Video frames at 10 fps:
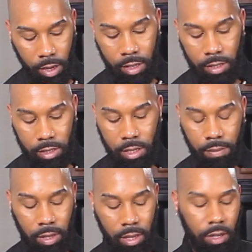
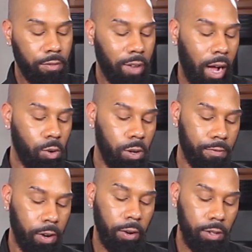Sifting the flour
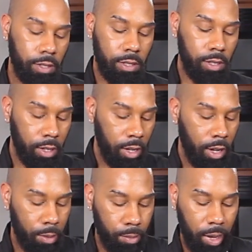first
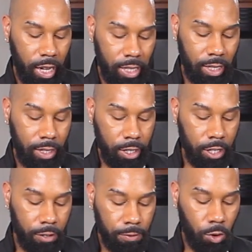makes
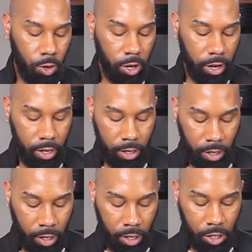good for
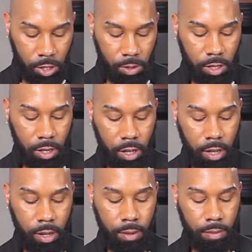you
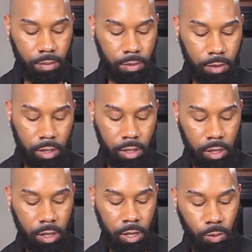to,
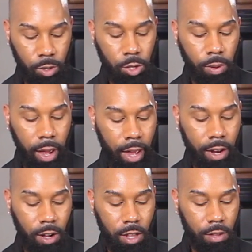when you
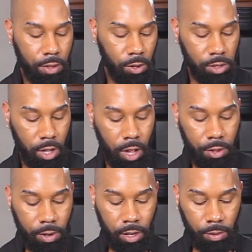add all of those
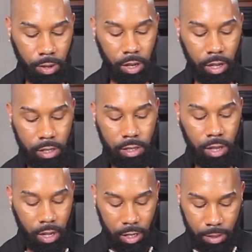other ingredients,
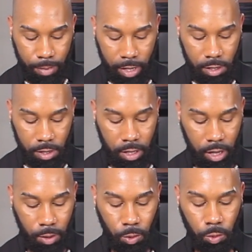to make sure that
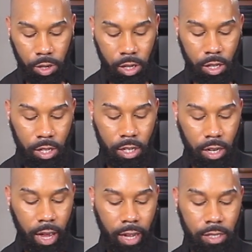they really
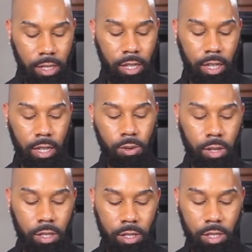nicely
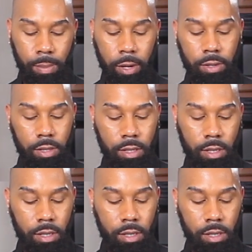equally disperse.